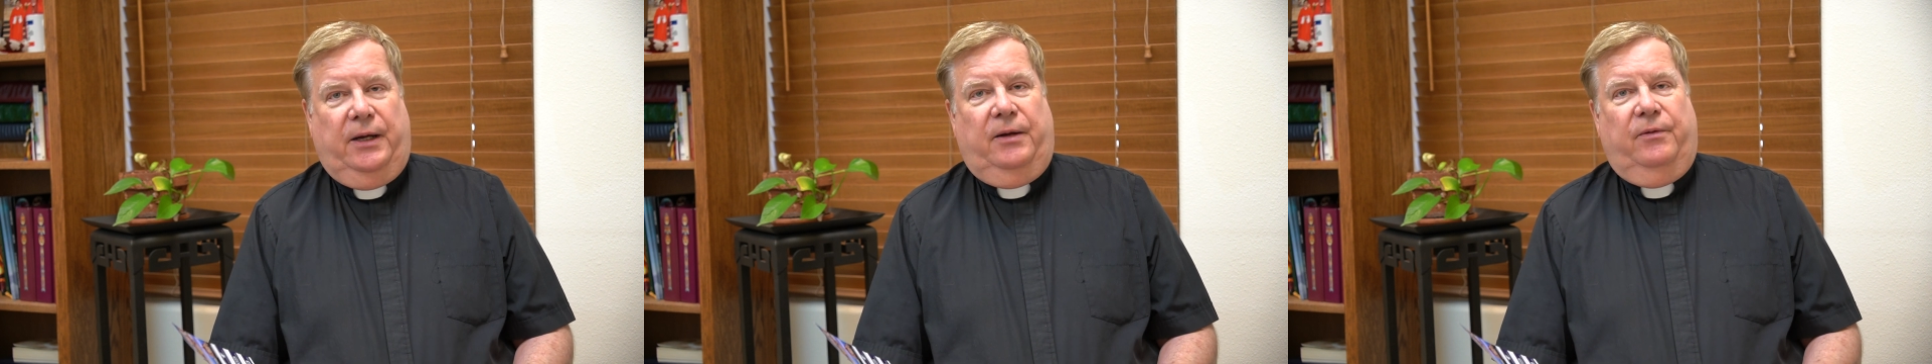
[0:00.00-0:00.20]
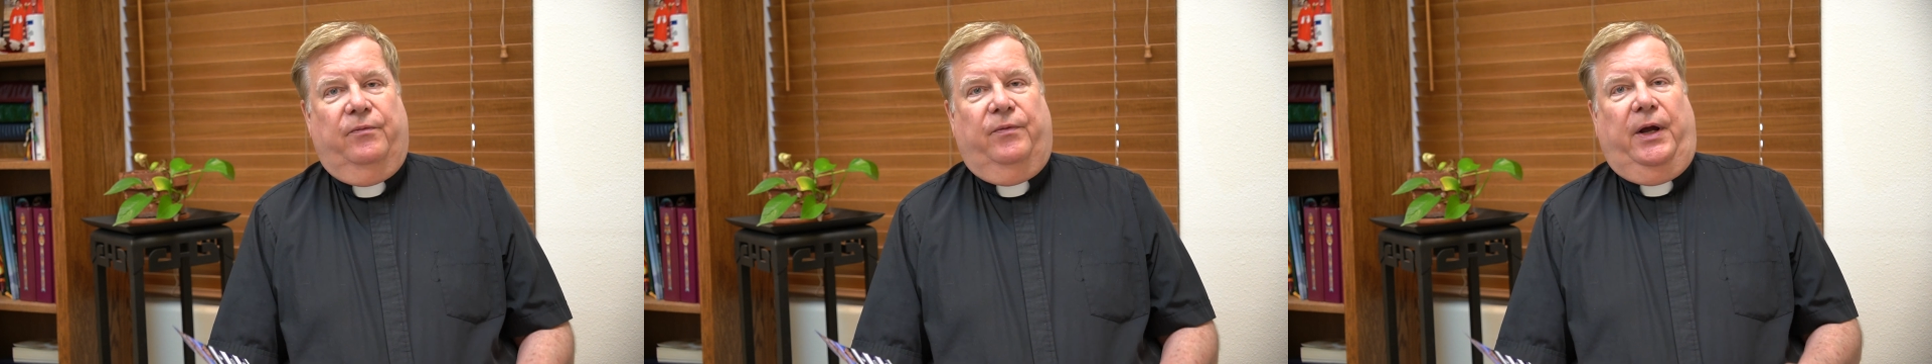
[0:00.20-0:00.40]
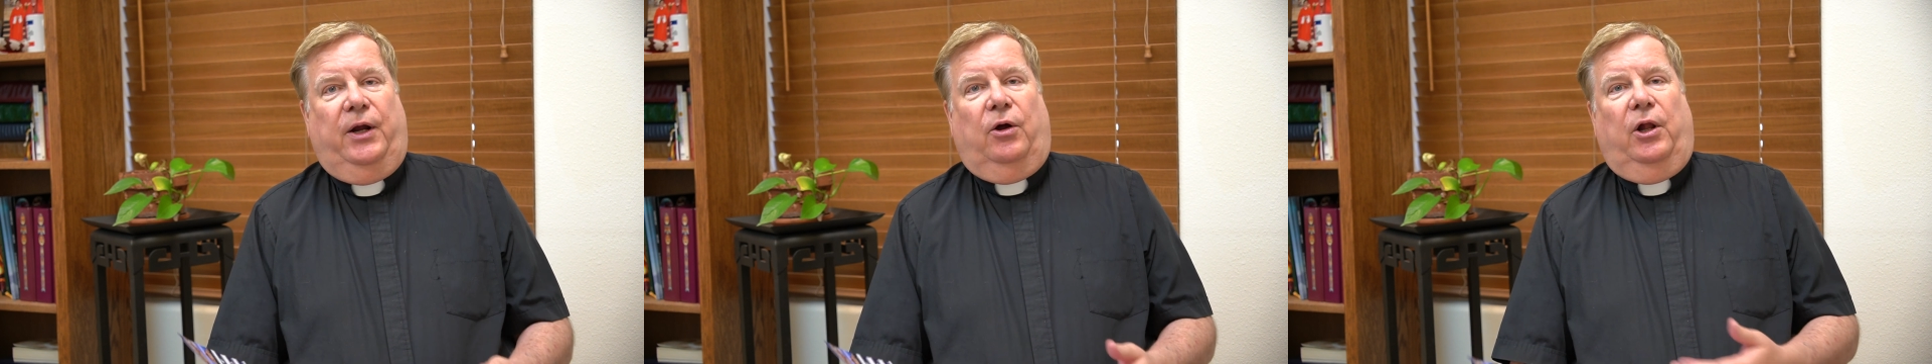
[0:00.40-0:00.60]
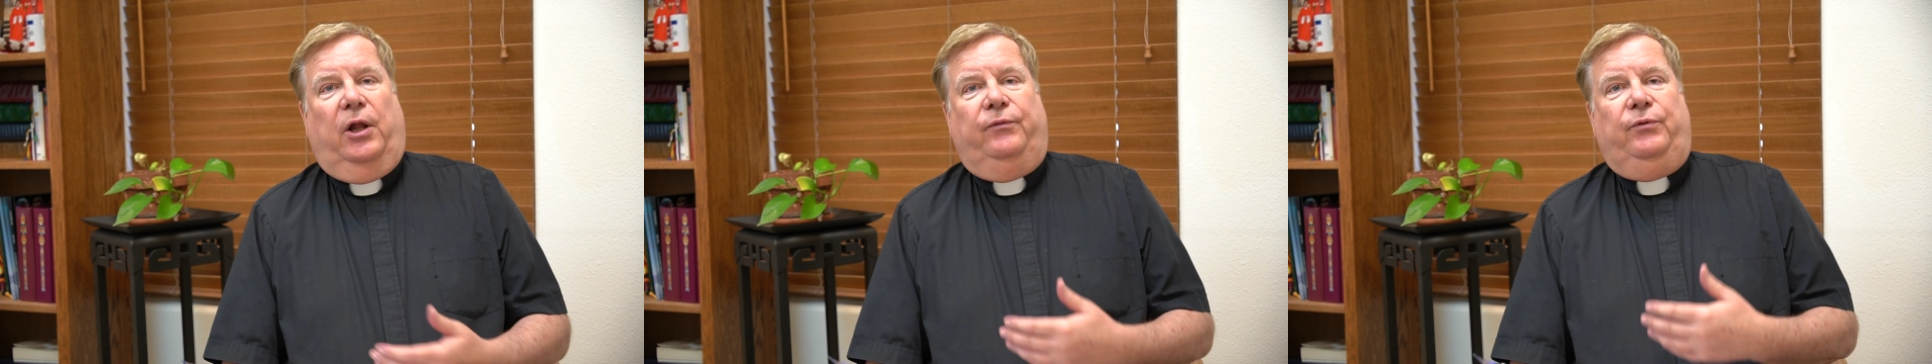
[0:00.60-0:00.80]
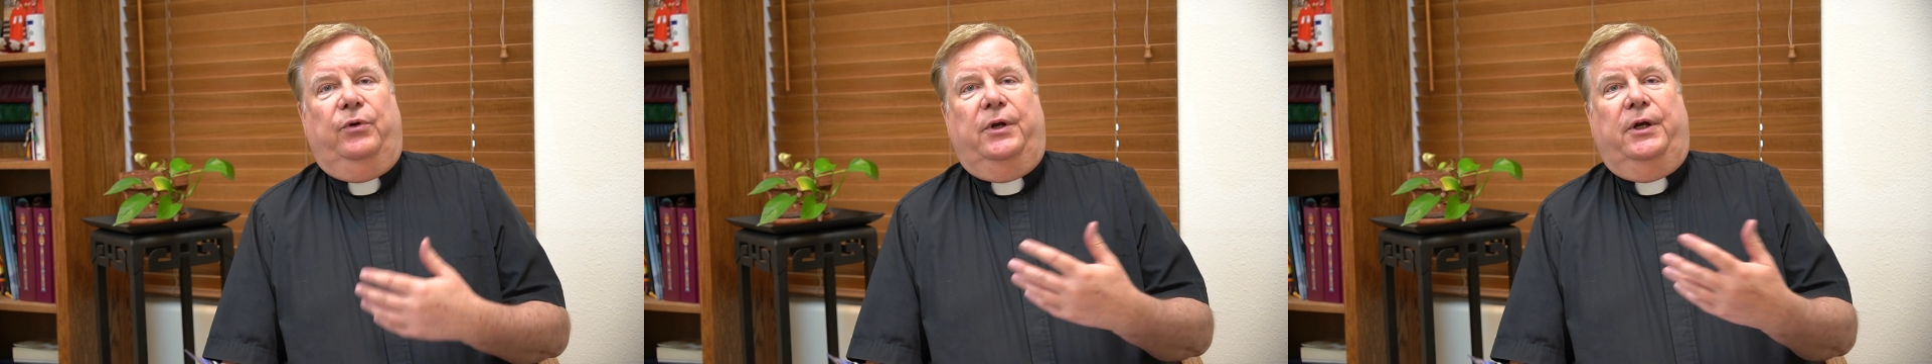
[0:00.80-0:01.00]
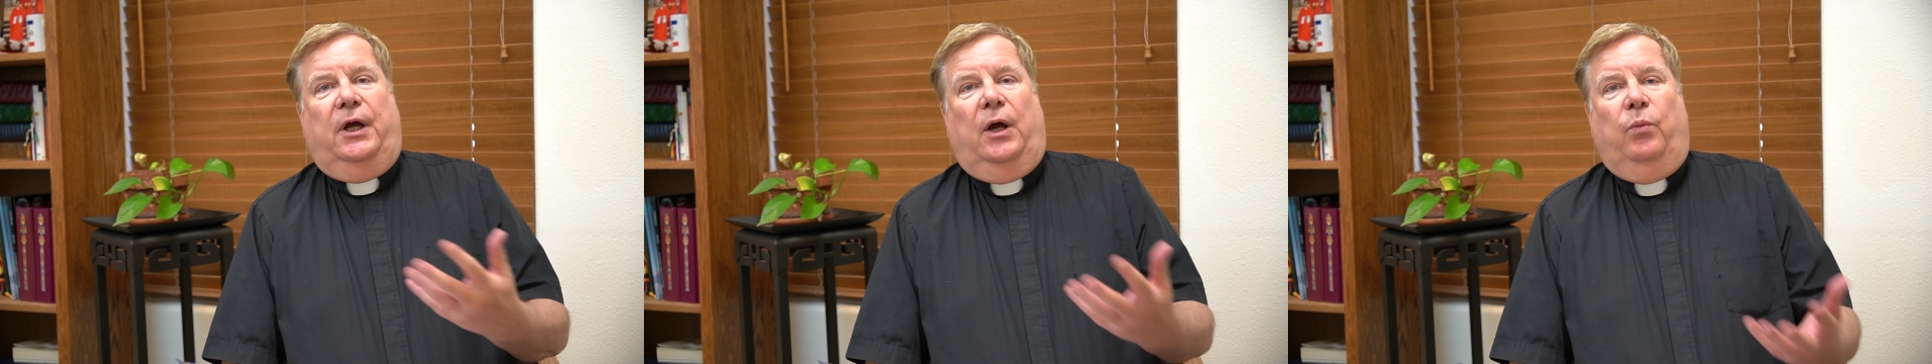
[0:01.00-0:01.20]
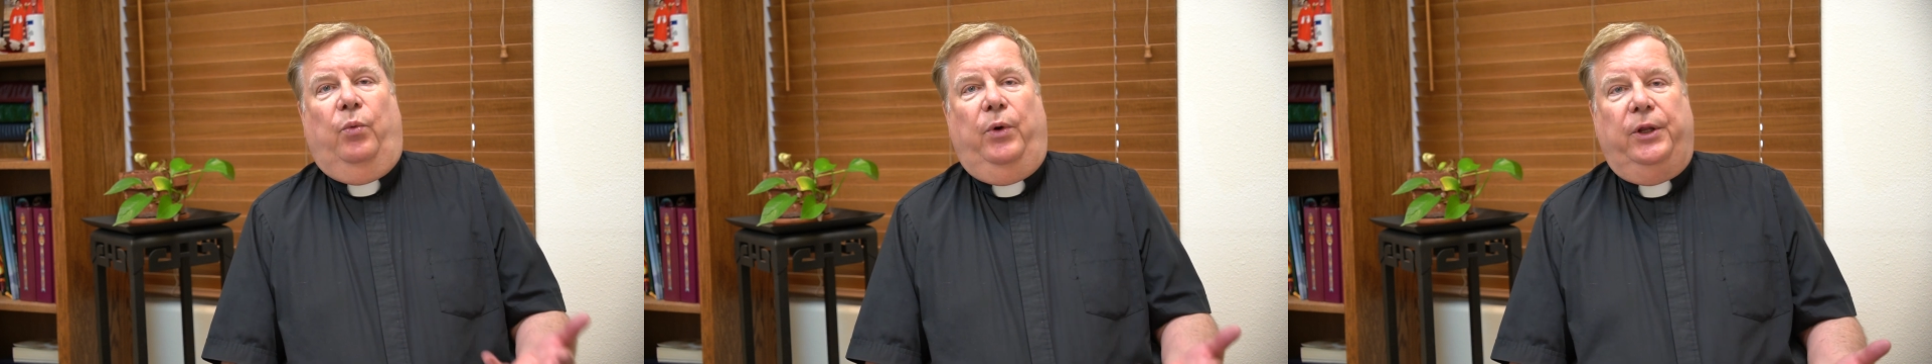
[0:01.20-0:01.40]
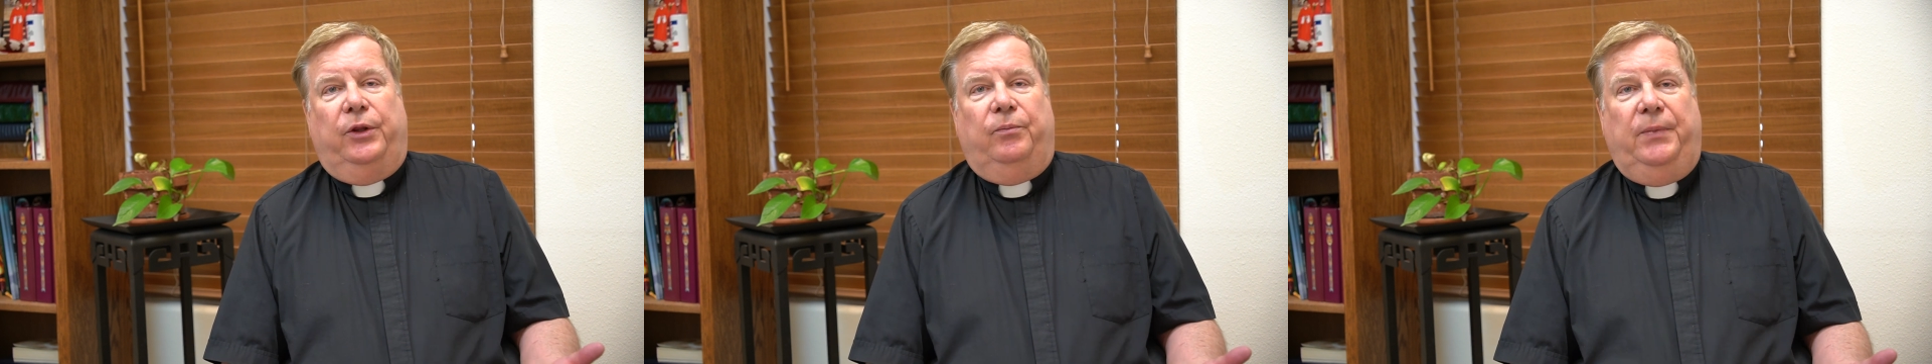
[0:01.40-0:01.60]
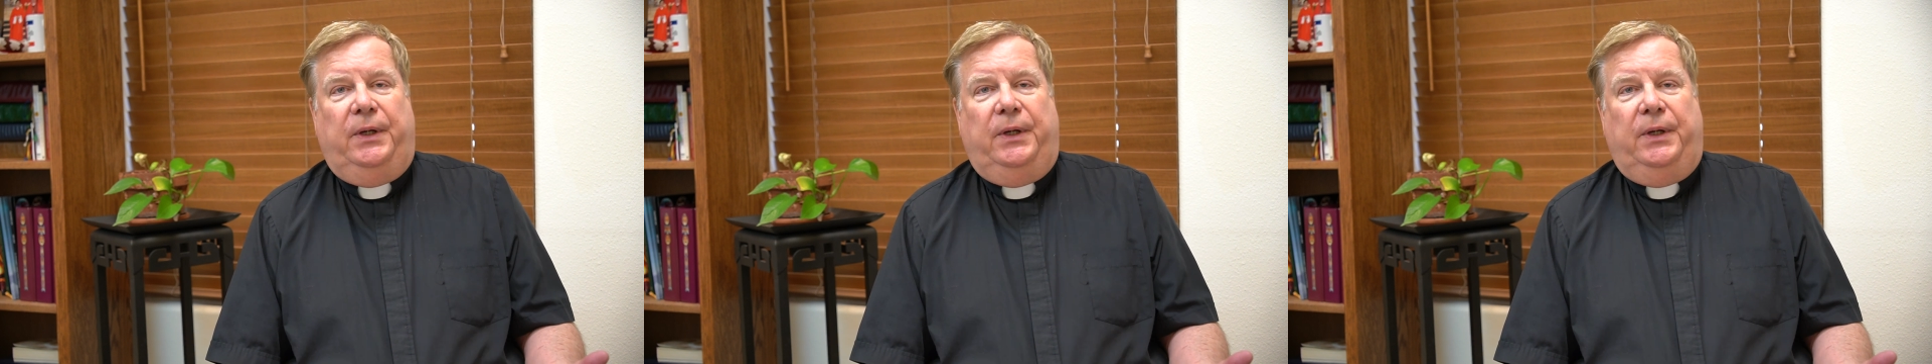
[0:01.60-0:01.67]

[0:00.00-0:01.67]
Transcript: invite all of you to come with